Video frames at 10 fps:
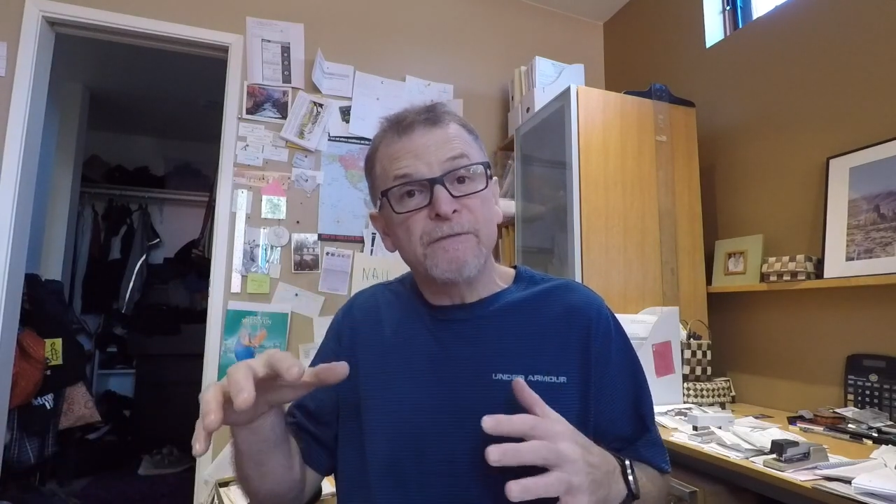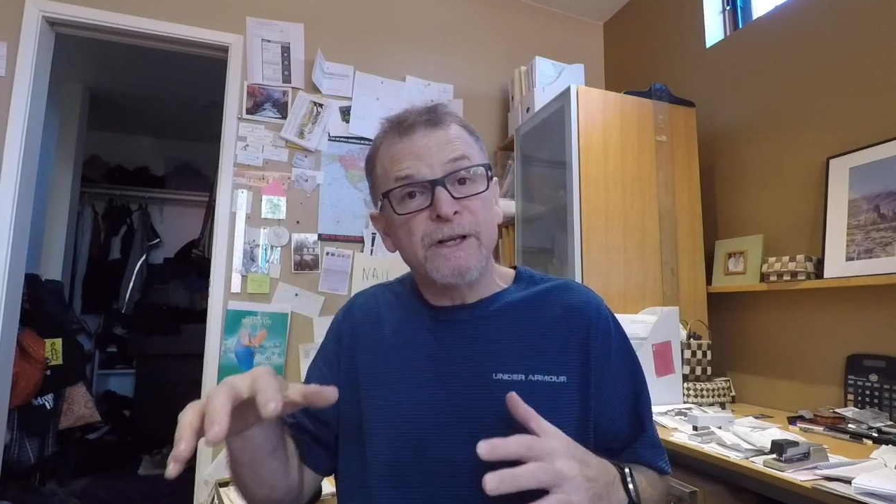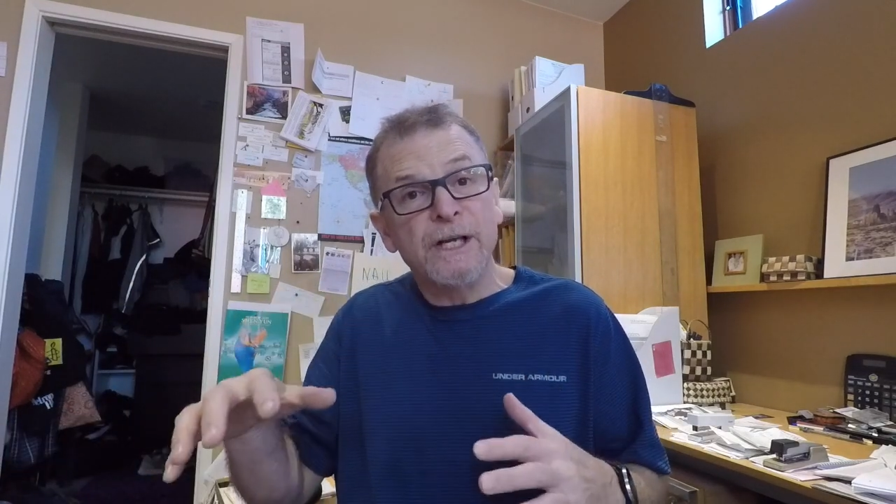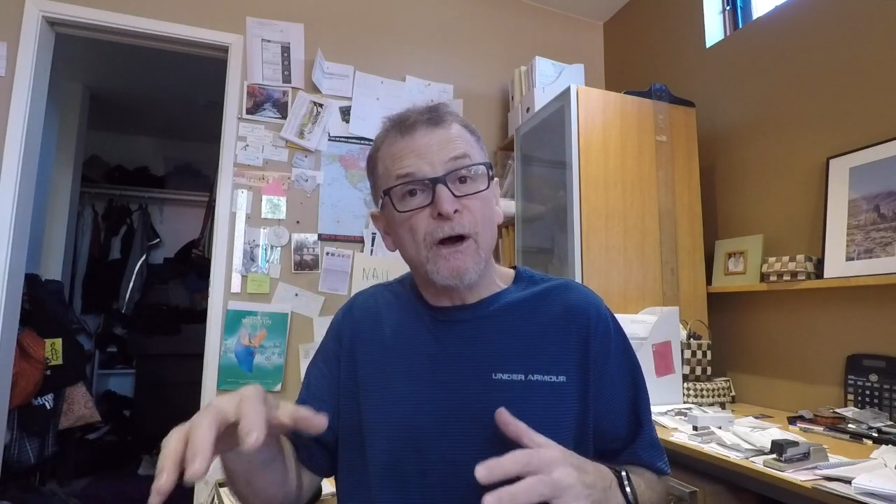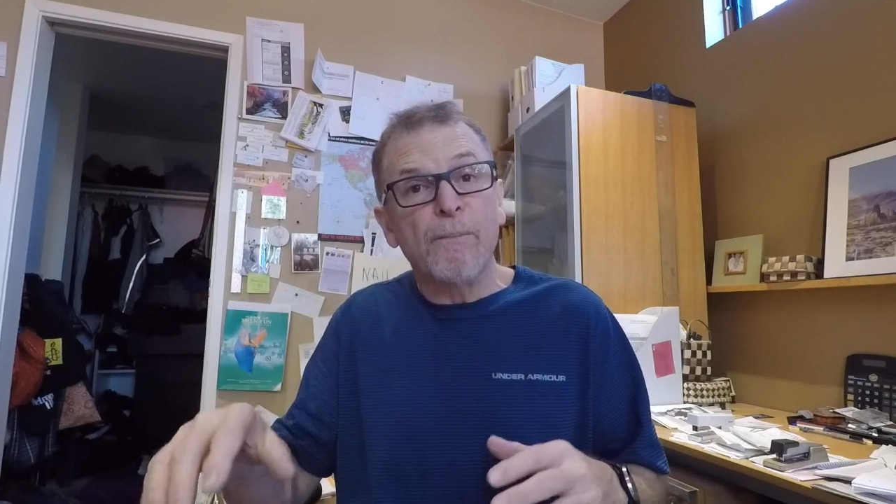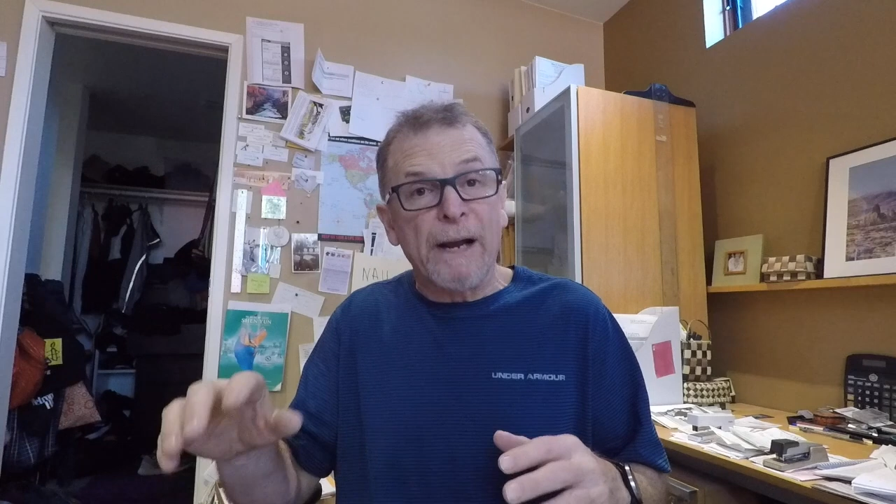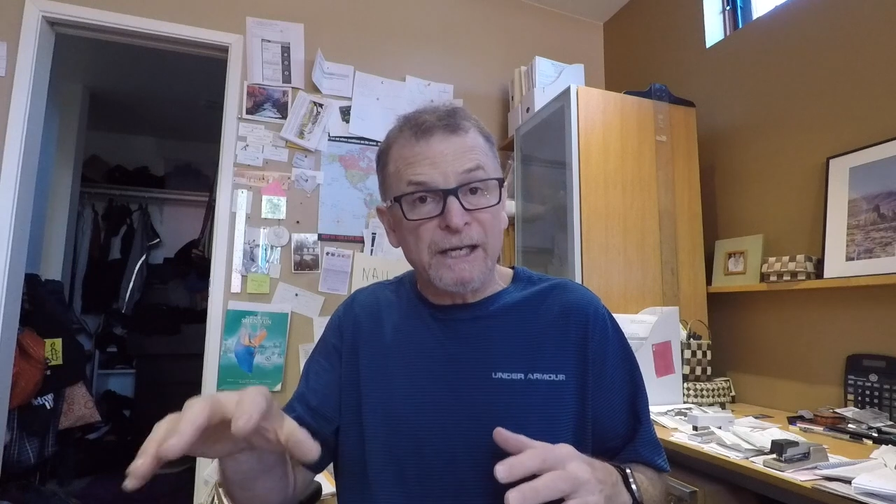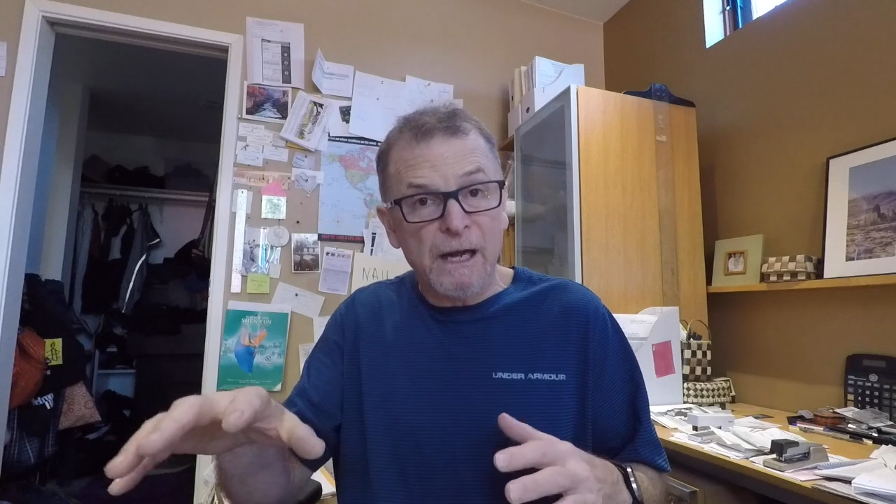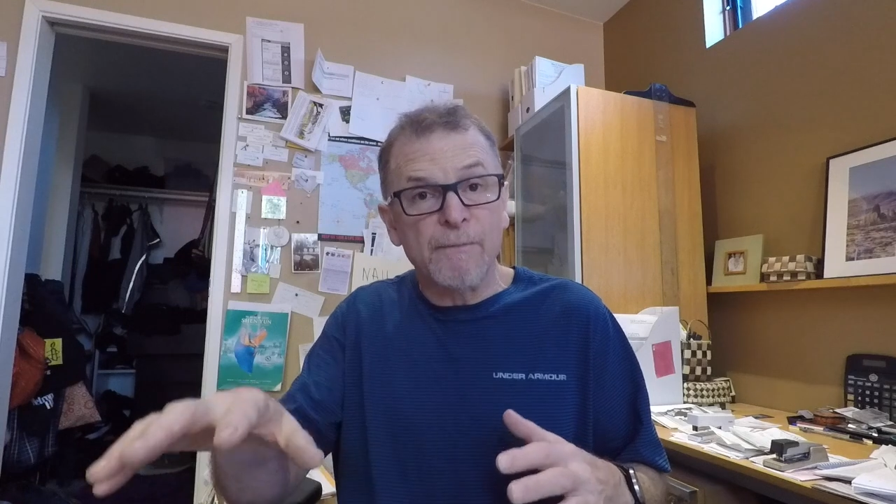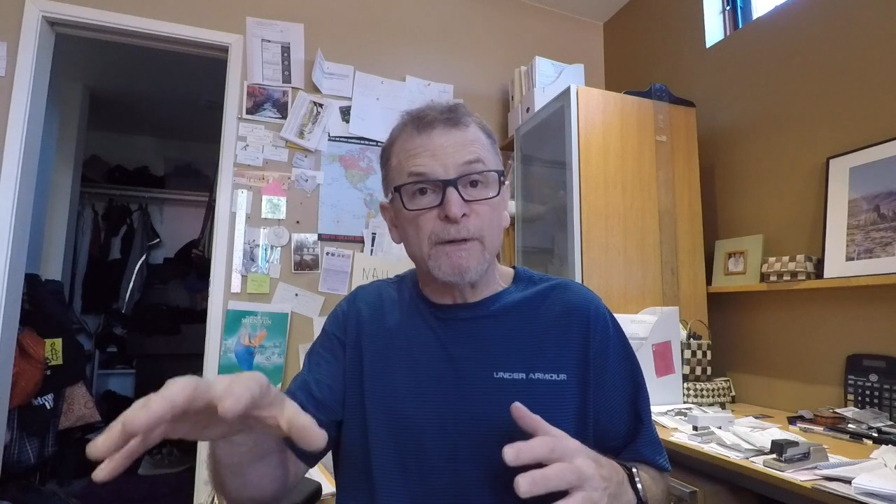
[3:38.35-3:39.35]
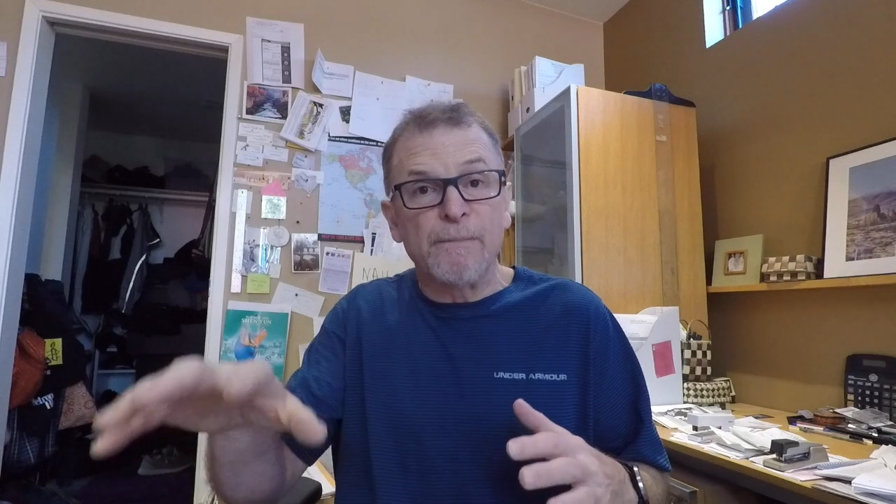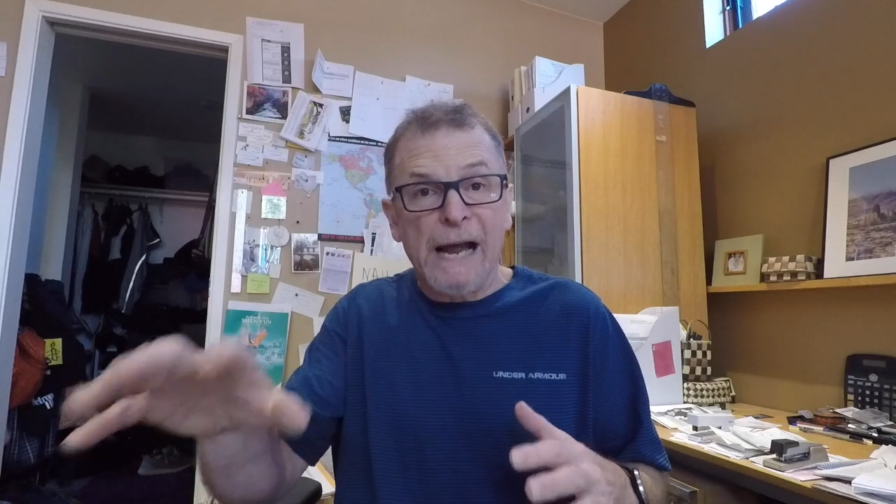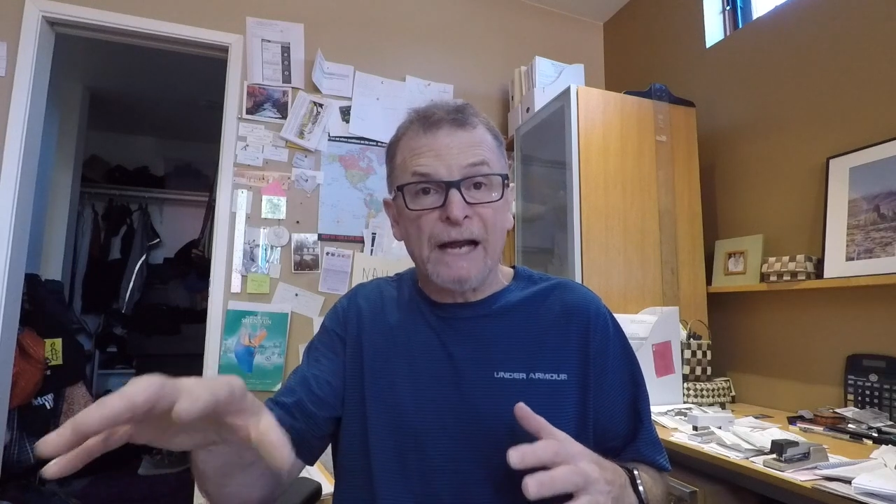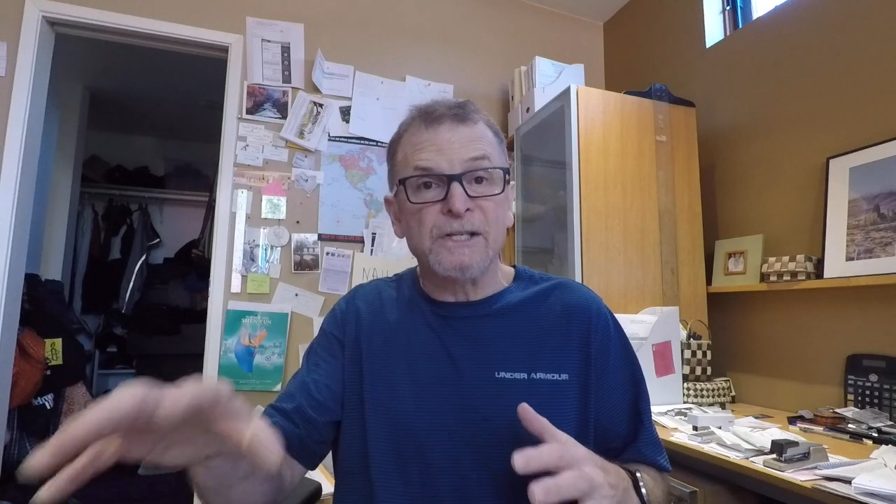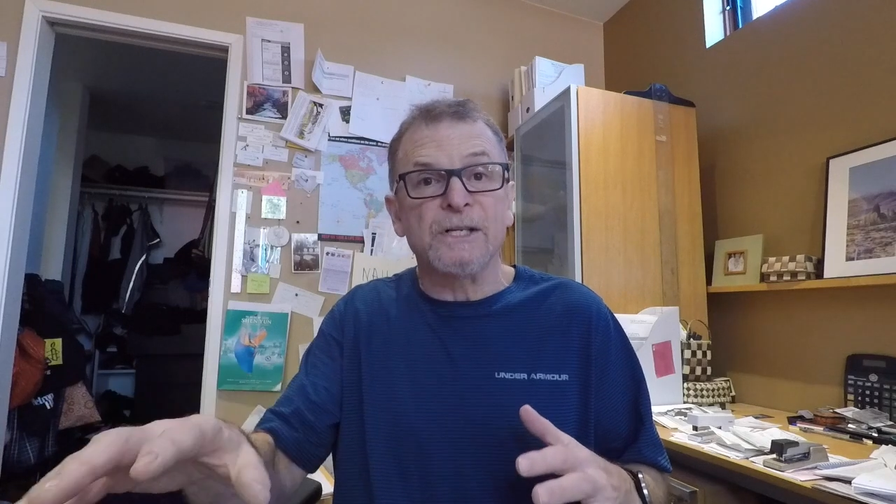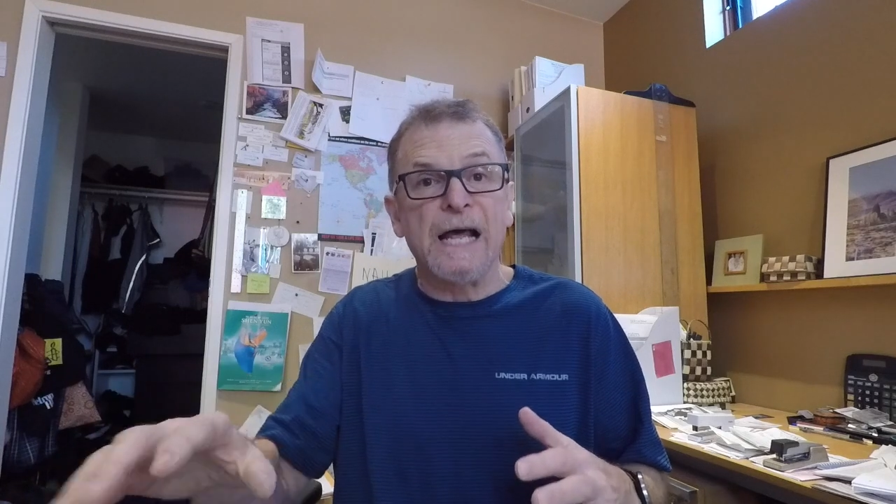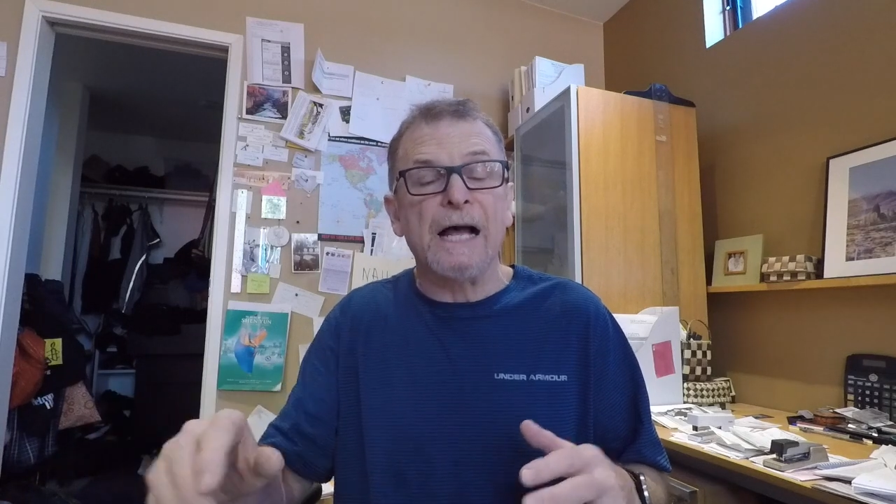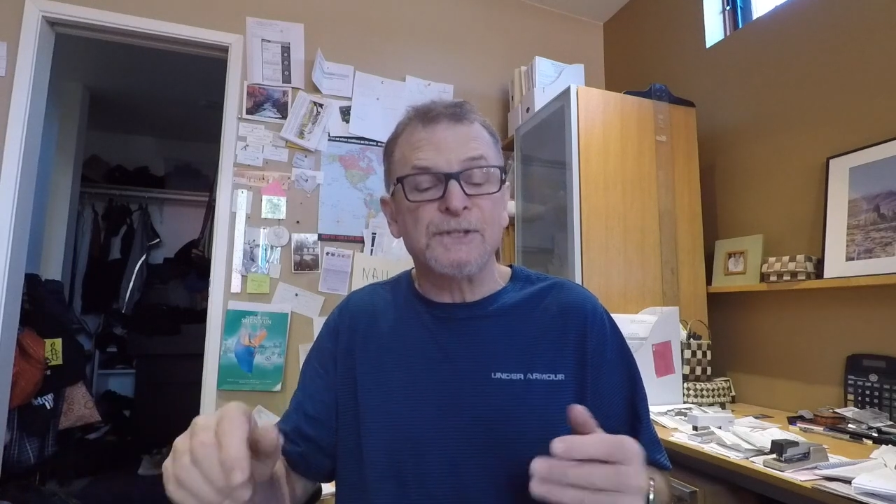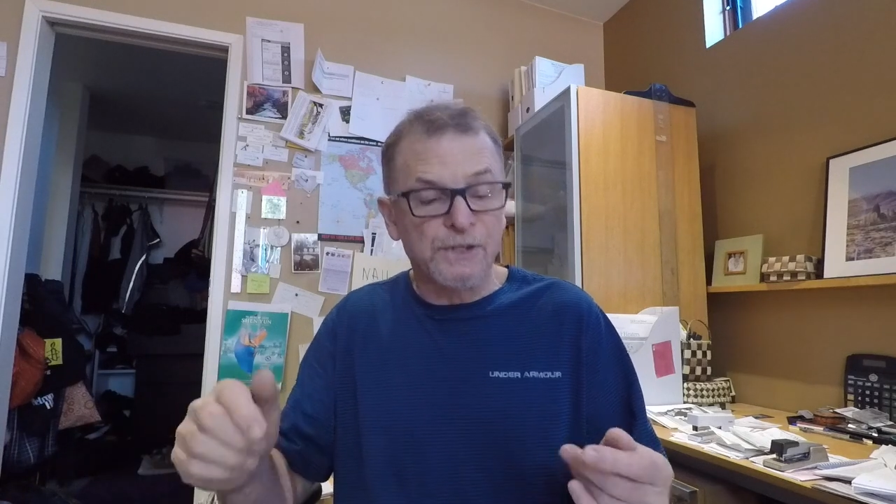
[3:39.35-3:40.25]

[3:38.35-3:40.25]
video by coming back to that.